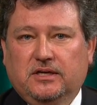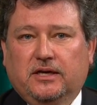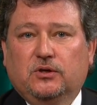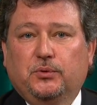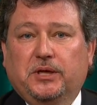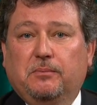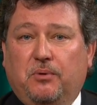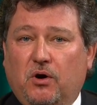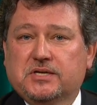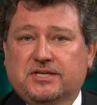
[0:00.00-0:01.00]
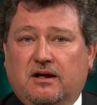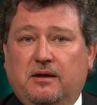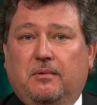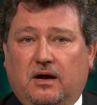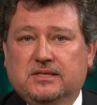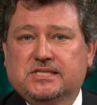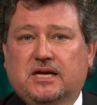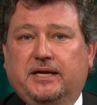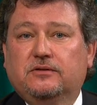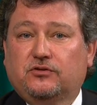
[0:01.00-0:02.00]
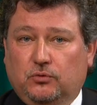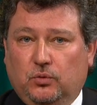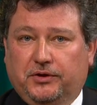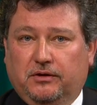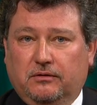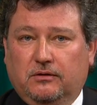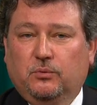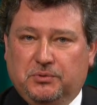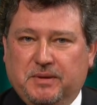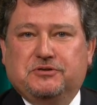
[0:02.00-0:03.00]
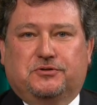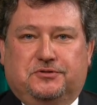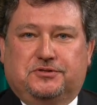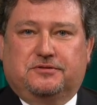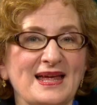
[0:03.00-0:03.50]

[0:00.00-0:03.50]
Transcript: including part-time on-site schooling with mentors.